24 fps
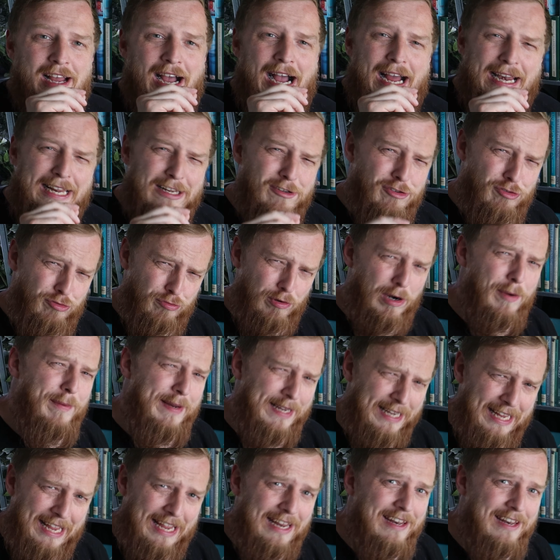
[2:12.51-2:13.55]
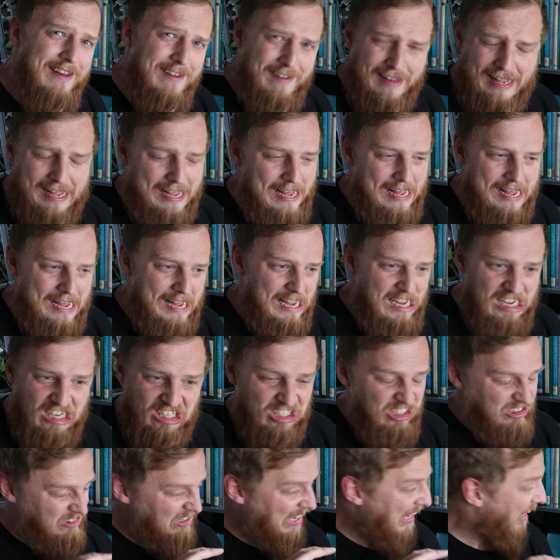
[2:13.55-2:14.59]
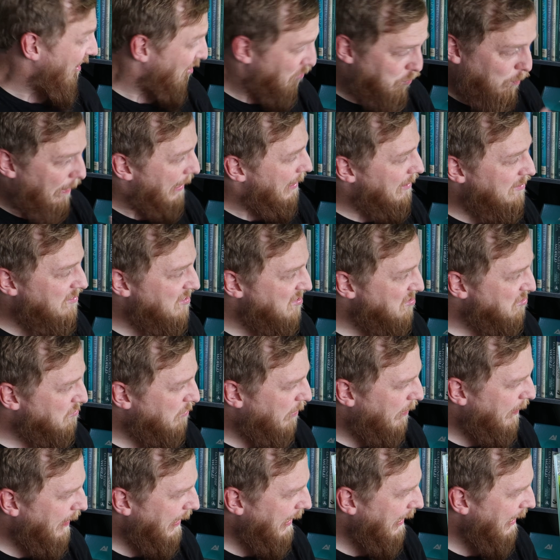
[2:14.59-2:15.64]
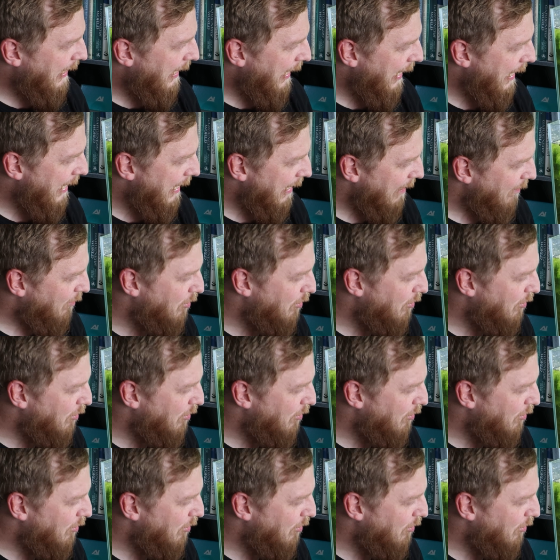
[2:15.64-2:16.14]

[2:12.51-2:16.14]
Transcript: and it's growing in there as well as it's growing in here.